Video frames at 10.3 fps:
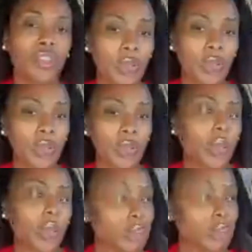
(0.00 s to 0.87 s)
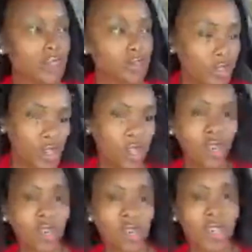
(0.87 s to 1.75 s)
We have a new
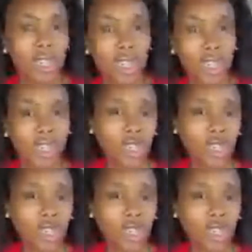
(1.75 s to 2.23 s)
administration currently